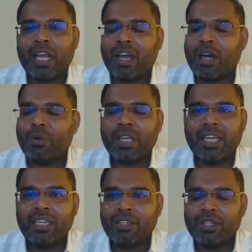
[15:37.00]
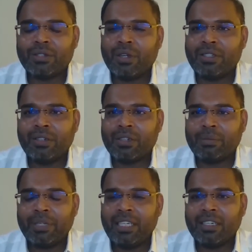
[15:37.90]
How intuitive a solution
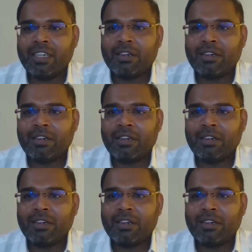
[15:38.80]
could be,